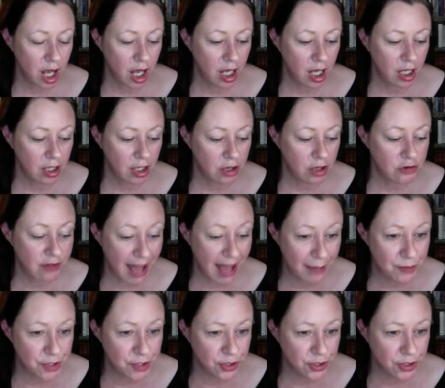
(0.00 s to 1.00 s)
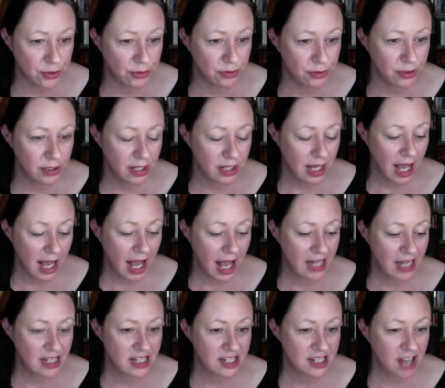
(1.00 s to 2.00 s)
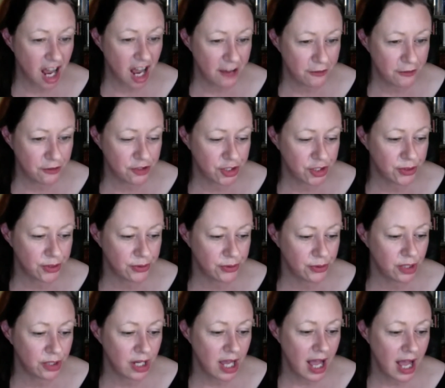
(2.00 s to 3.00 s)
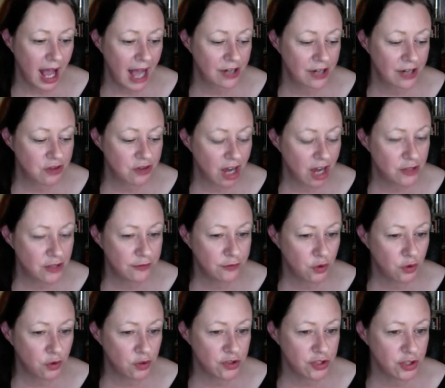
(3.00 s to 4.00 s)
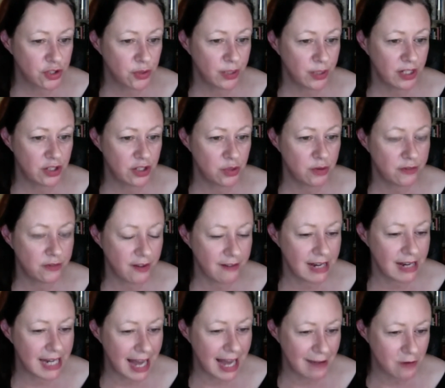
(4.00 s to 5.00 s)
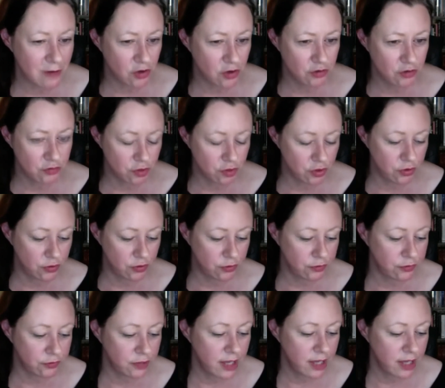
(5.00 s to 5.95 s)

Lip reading: cramped you and stifled you and tried to force you into a very narrow groove.